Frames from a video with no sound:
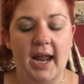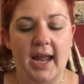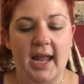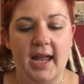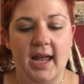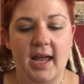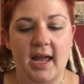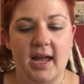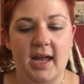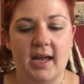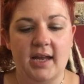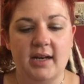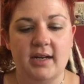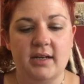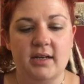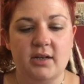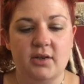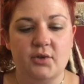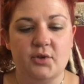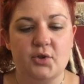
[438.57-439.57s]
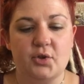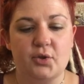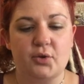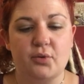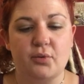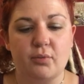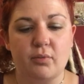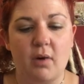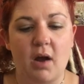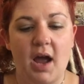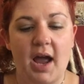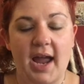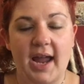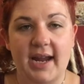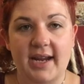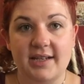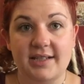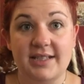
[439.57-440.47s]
and try